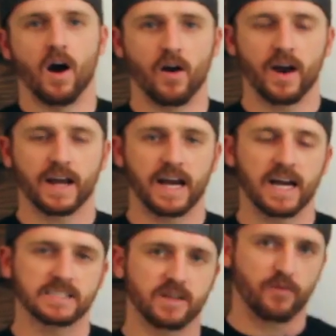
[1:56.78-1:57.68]
All right
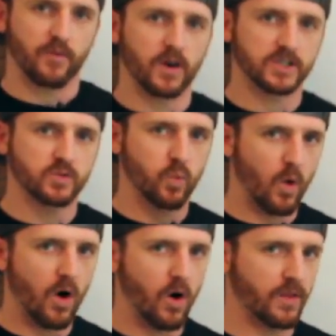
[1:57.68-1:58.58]
guys, the first
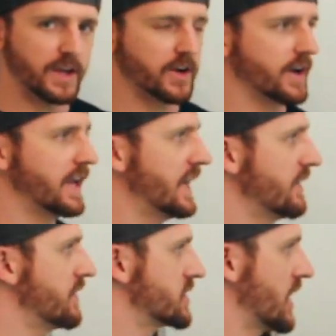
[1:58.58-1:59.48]
wall that you're gonna
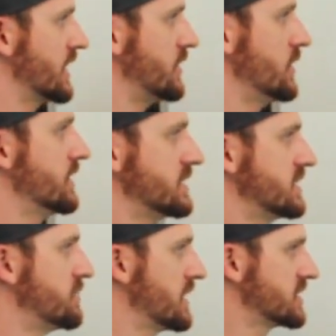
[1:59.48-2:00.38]
hit if you're trying to do
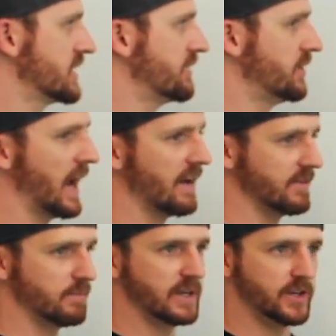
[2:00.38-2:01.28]
this, especially if you
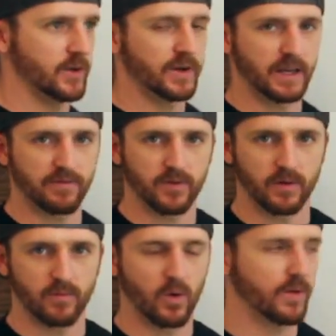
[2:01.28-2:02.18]
haven't been doing it
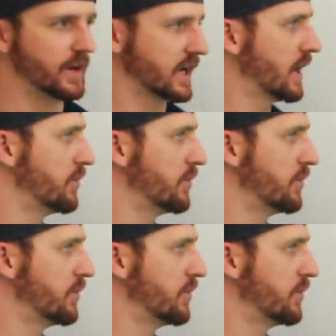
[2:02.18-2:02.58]
for more than a